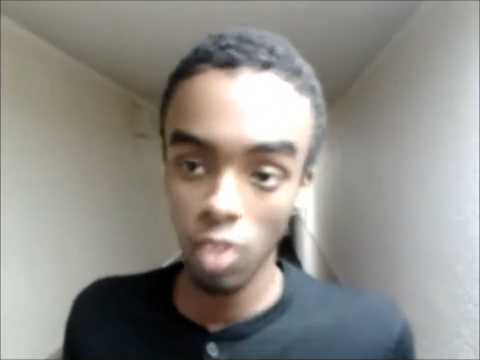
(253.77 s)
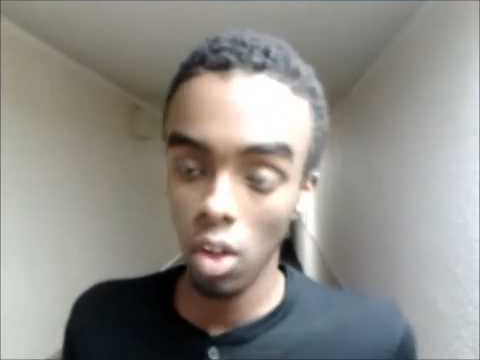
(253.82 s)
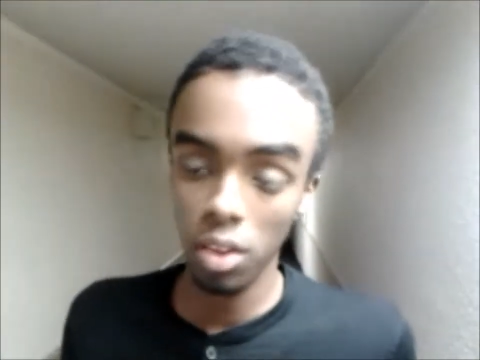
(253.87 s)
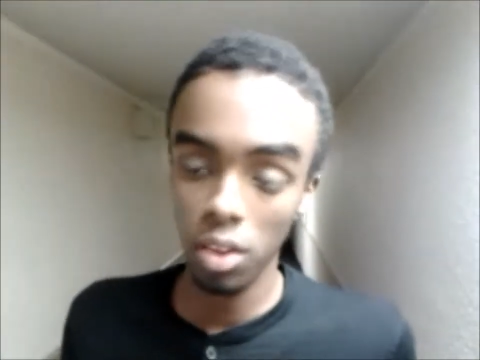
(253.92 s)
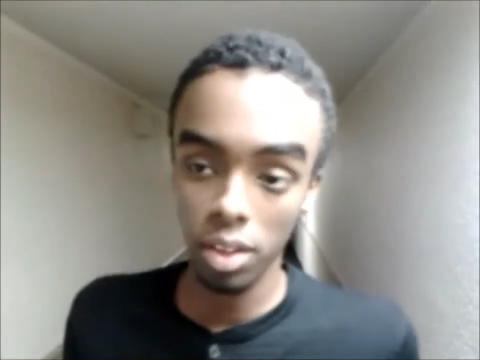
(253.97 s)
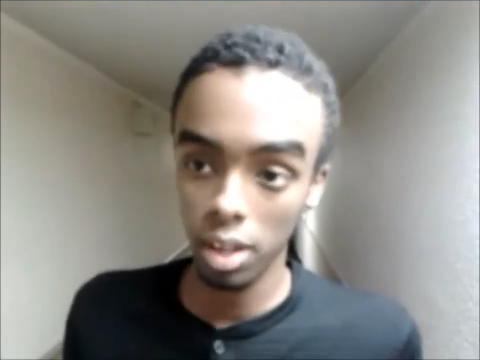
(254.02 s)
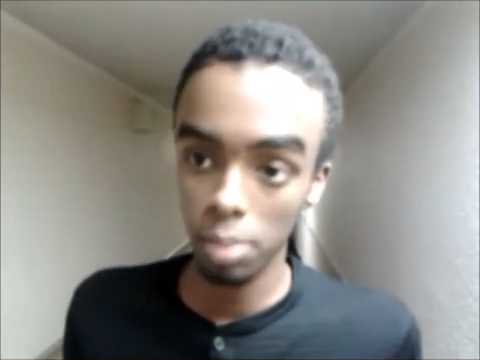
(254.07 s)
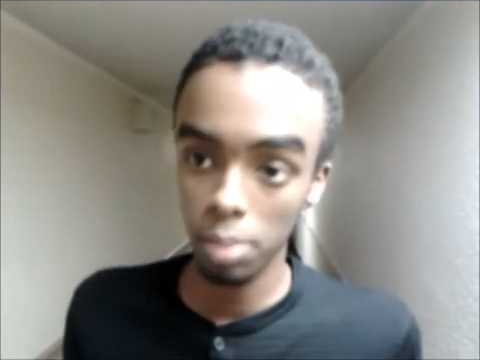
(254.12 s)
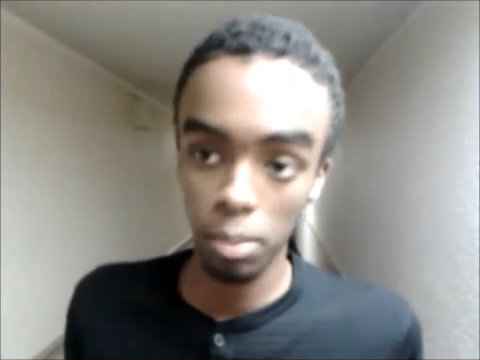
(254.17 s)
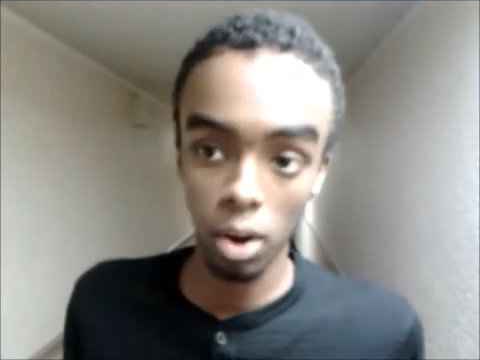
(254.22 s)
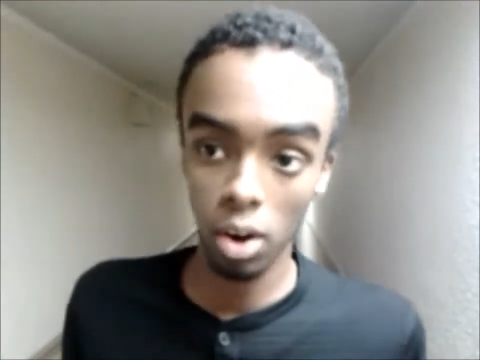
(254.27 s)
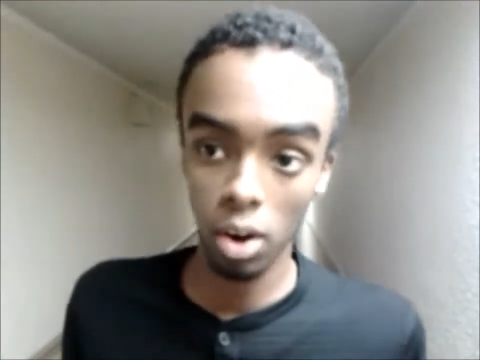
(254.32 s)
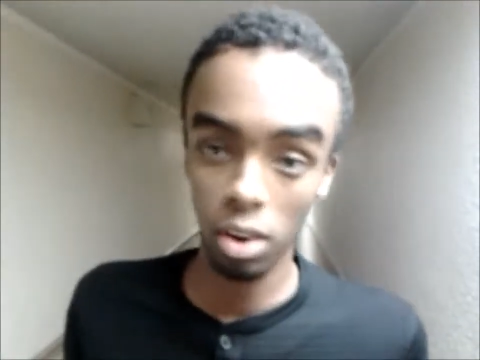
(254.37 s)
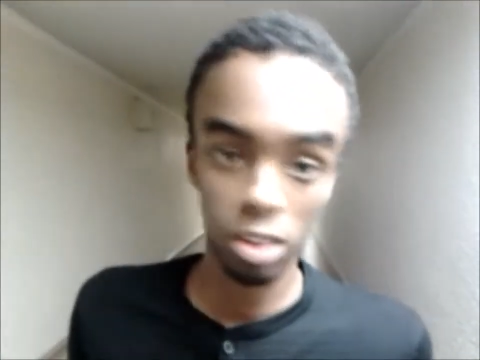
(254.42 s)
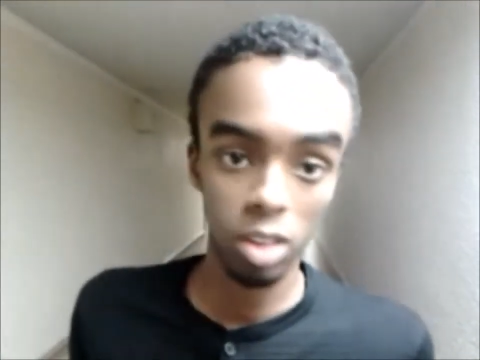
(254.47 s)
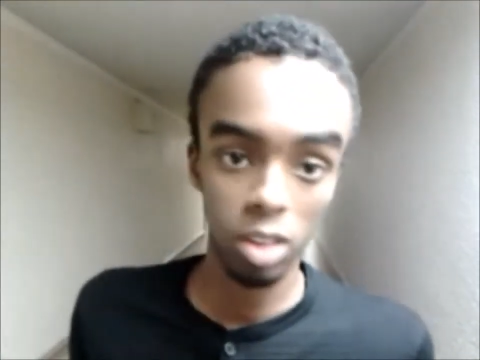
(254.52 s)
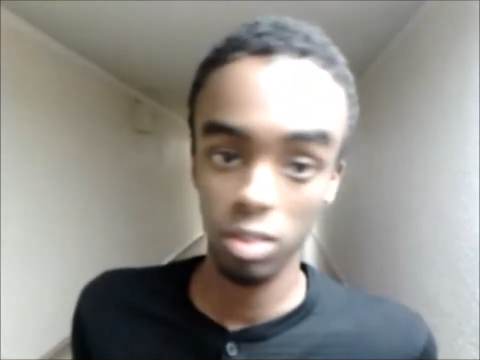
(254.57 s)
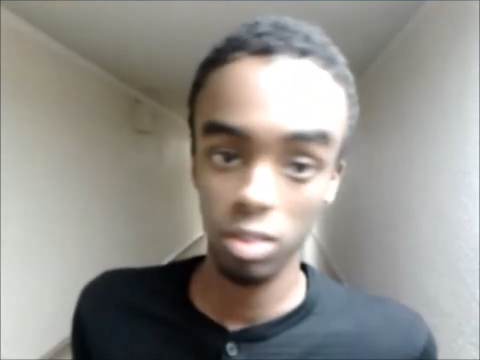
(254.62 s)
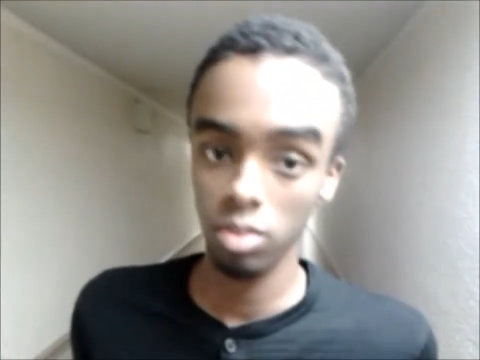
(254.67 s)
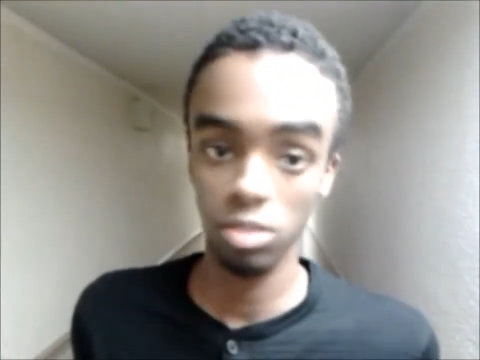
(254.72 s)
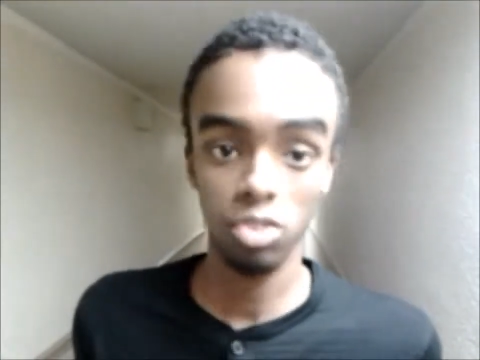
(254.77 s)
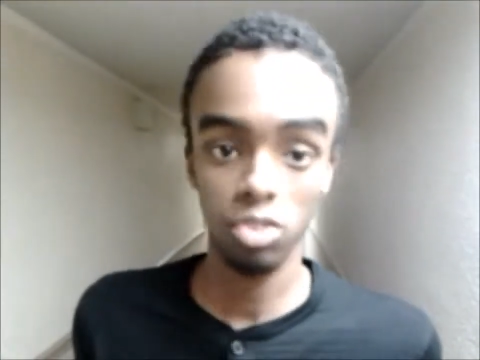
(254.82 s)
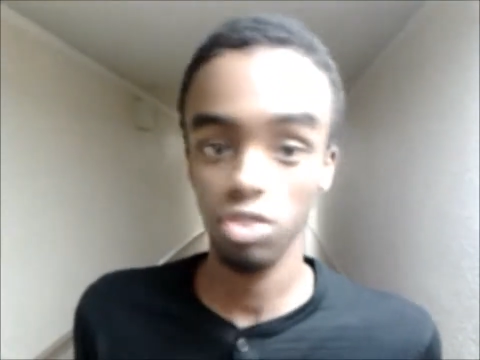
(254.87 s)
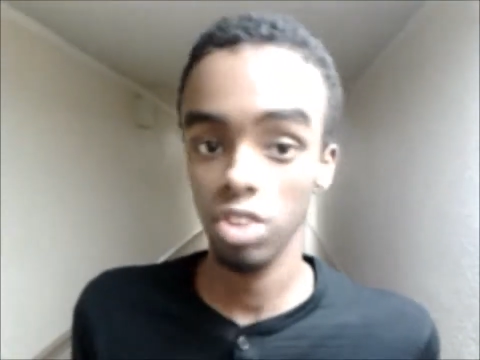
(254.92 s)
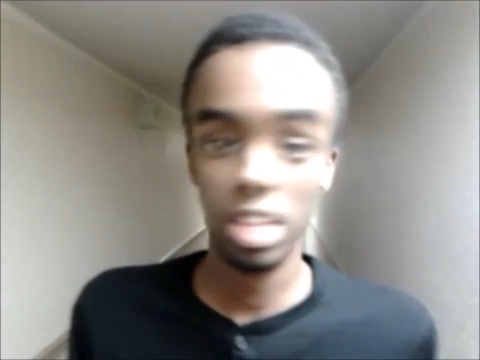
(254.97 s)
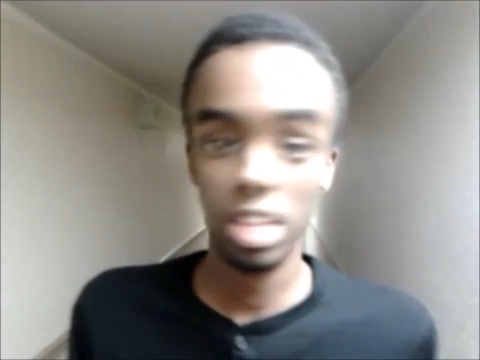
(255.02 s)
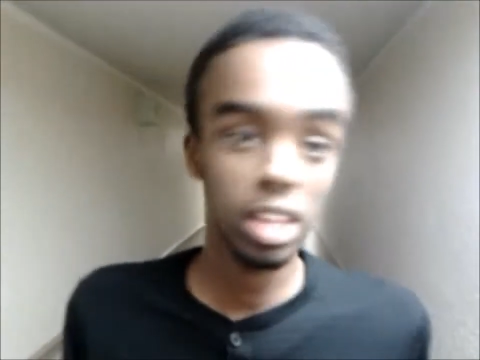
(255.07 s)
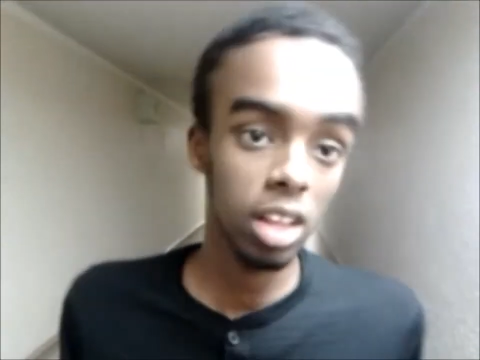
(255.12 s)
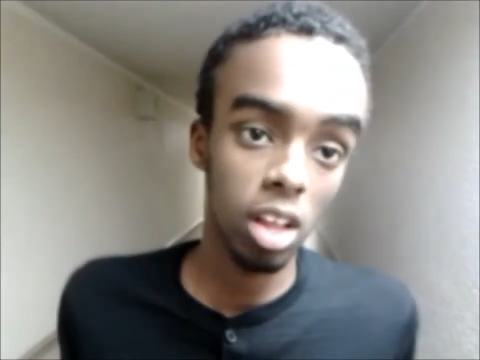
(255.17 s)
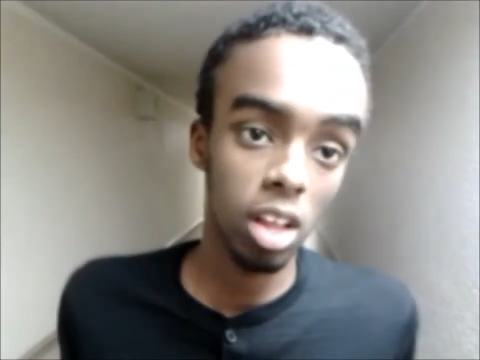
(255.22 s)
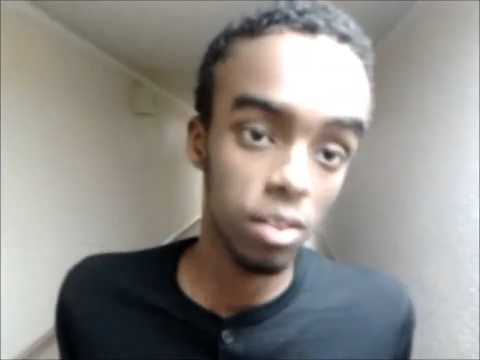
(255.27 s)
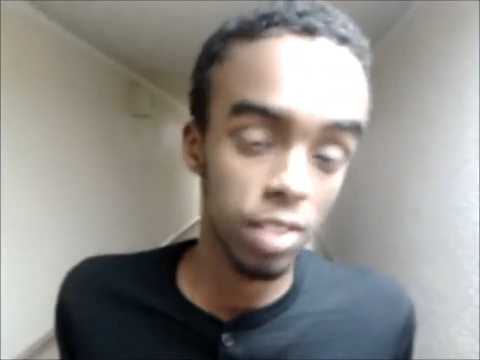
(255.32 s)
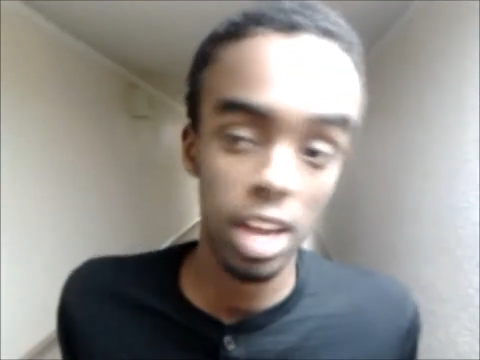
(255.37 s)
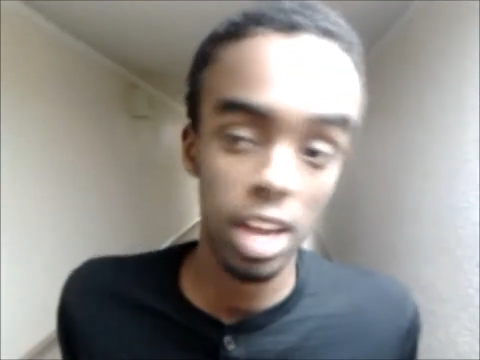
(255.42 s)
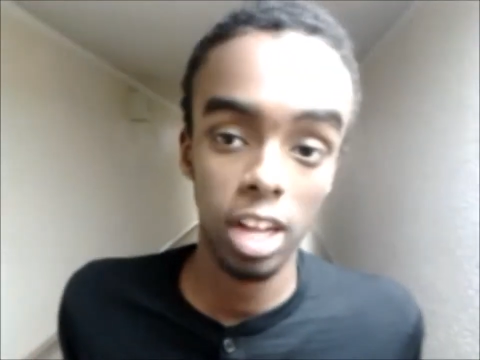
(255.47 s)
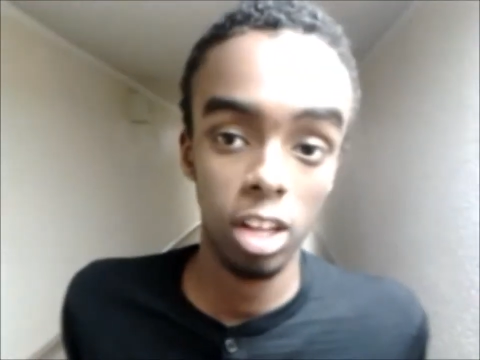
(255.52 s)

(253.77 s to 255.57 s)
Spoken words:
falling apart, and she didn't love